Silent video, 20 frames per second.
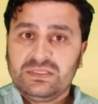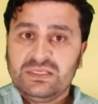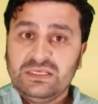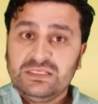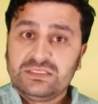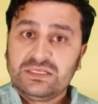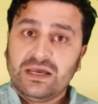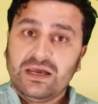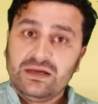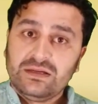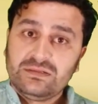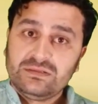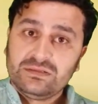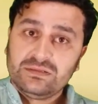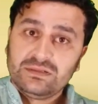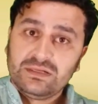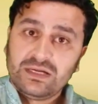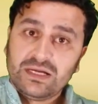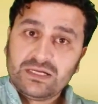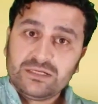His head
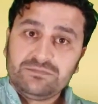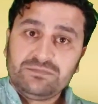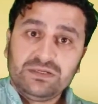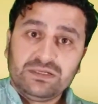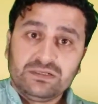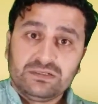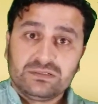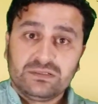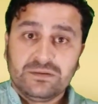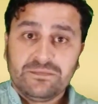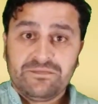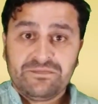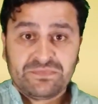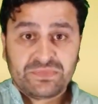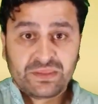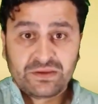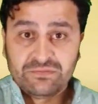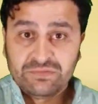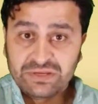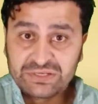and beard
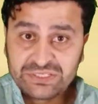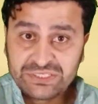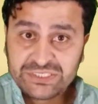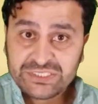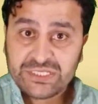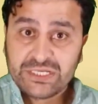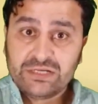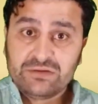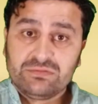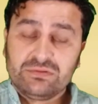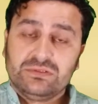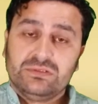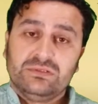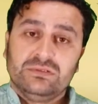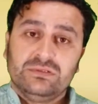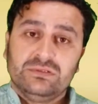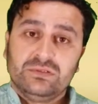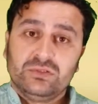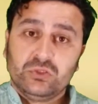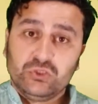were shaved
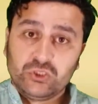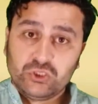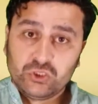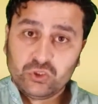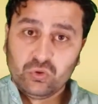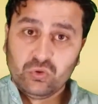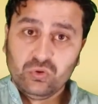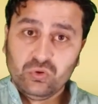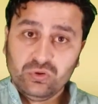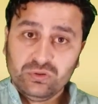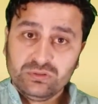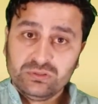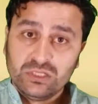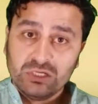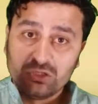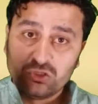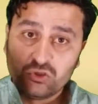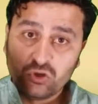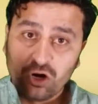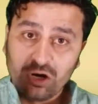to show
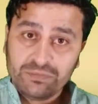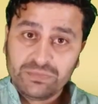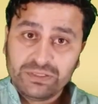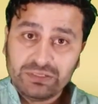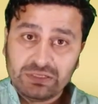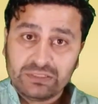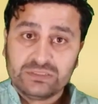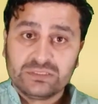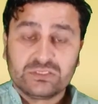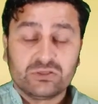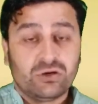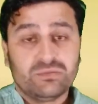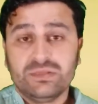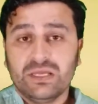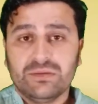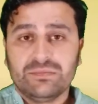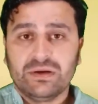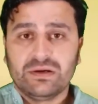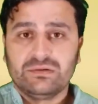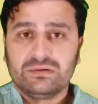the dominance of
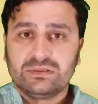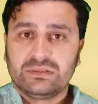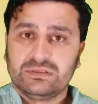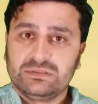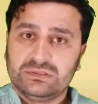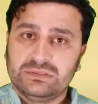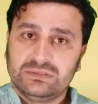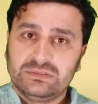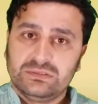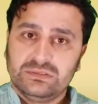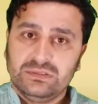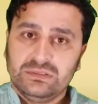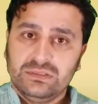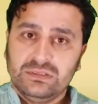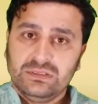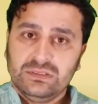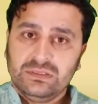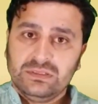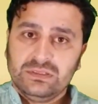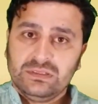the Americans.
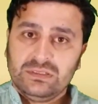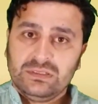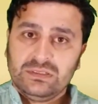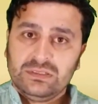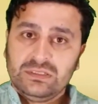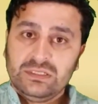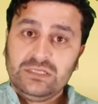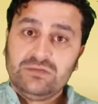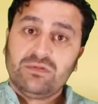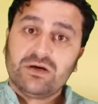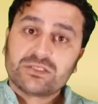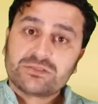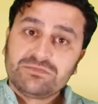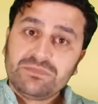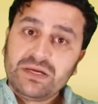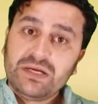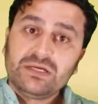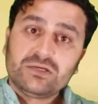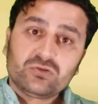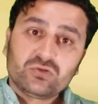He was
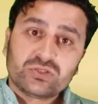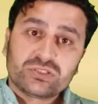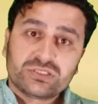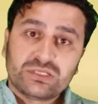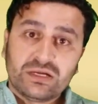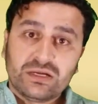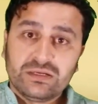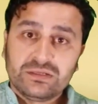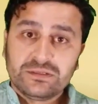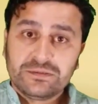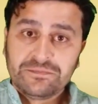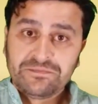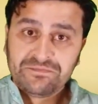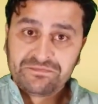made to stand